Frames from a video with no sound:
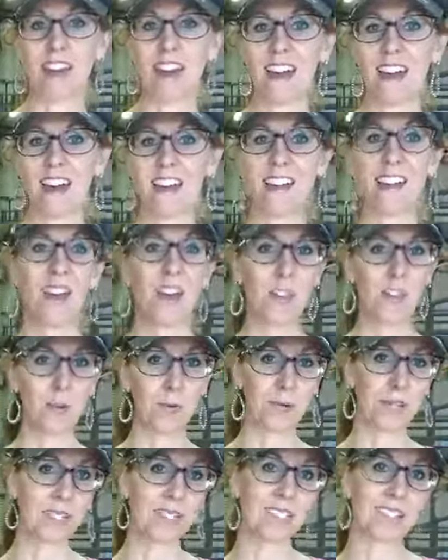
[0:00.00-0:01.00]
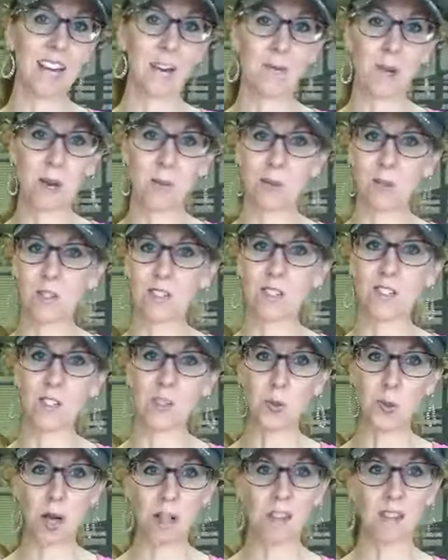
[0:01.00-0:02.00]
And the reason I'm able to
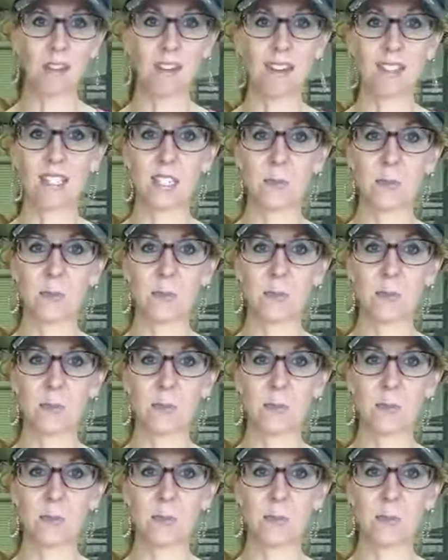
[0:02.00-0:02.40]
do all of this